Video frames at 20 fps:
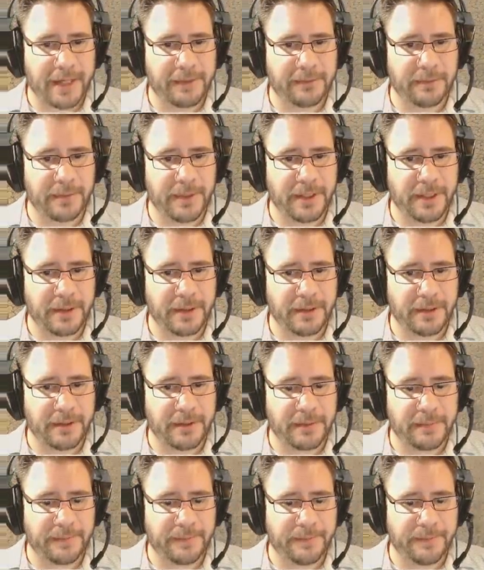from here
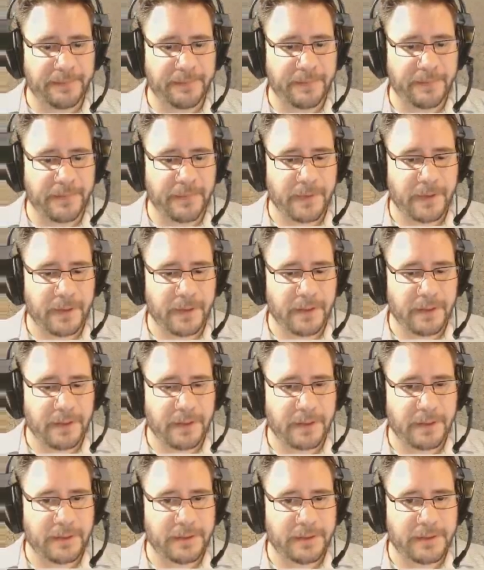
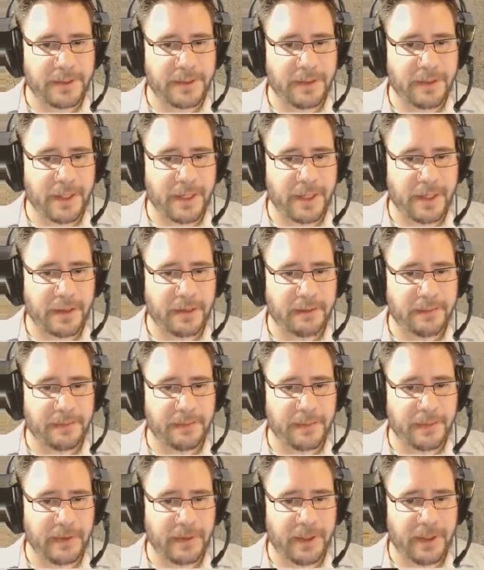to there,
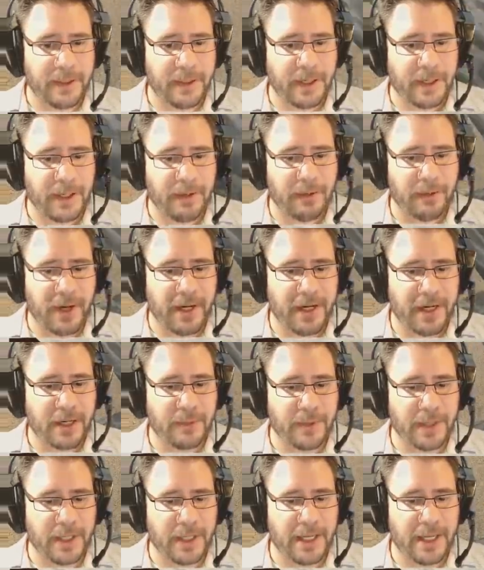and right here
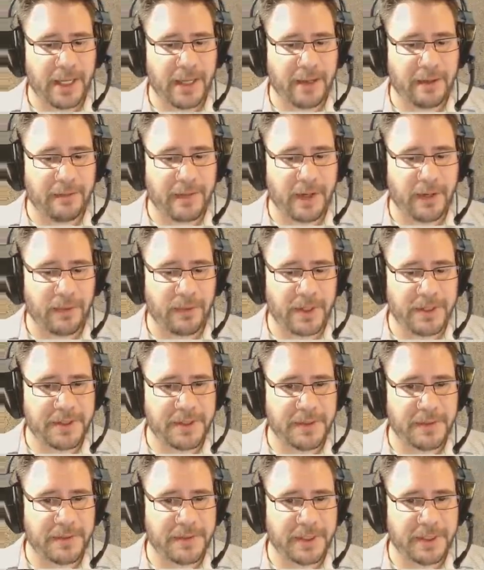we're going to have a
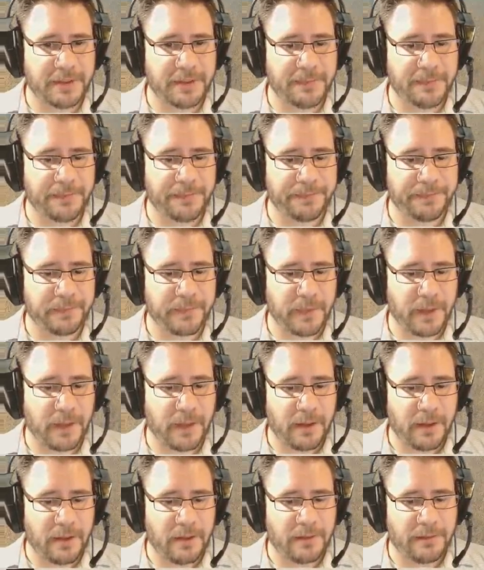redstone signal,
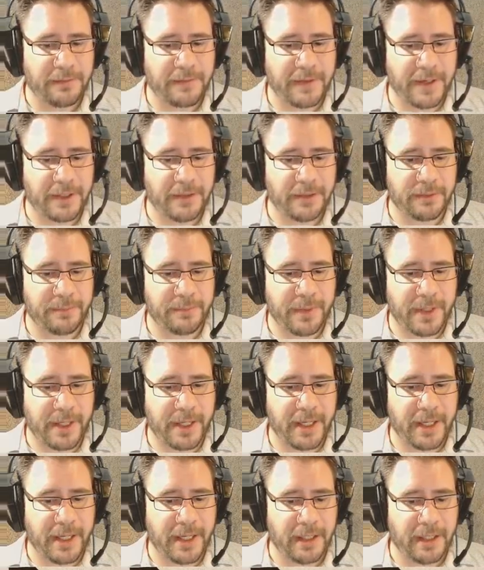followed
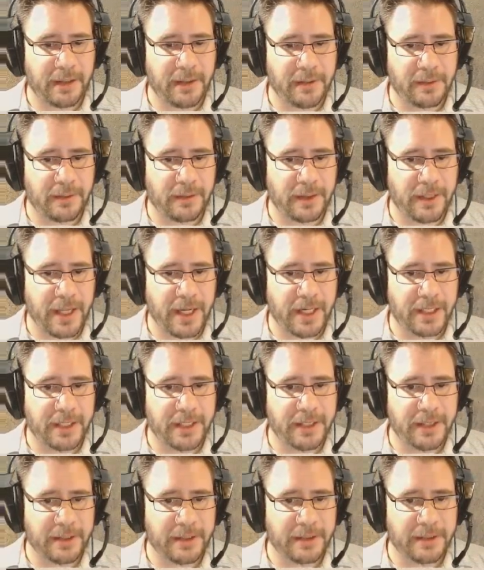by another line
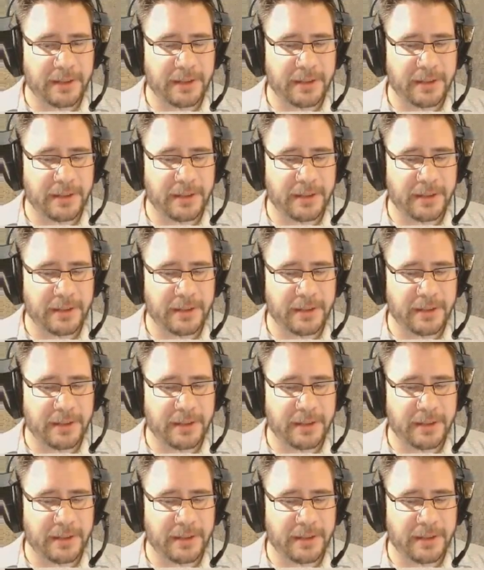here,